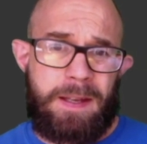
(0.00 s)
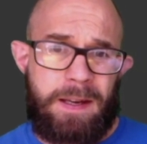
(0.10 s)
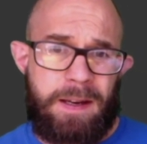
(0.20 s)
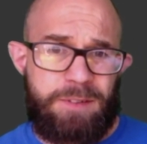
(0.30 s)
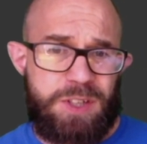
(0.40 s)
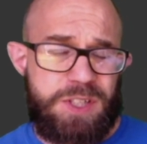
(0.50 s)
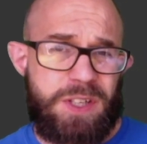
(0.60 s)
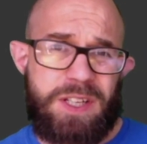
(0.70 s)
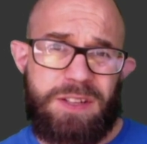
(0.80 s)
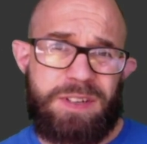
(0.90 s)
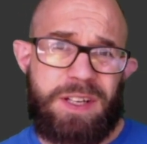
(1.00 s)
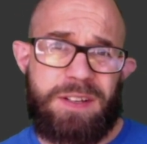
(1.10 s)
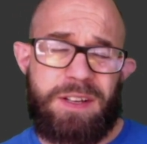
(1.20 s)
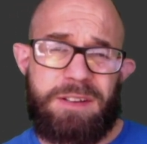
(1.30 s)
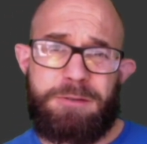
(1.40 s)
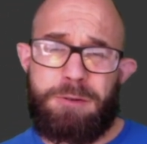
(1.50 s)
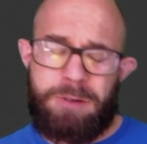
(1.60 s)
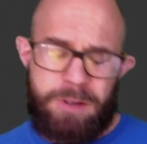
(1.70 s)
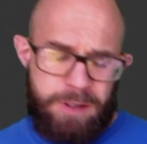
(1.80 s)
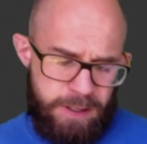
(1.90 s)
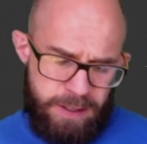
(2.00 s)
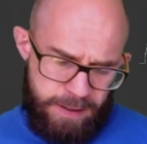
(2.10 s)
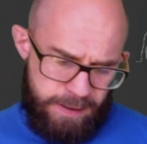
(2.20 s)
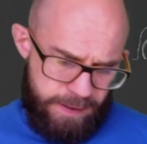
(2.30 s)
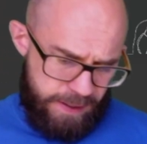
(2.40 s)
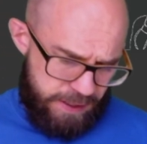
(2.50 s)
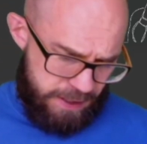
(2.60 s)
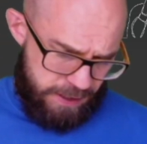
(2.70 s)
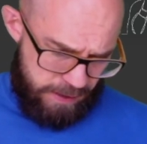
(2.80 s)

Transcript: And verse 33 to 34, this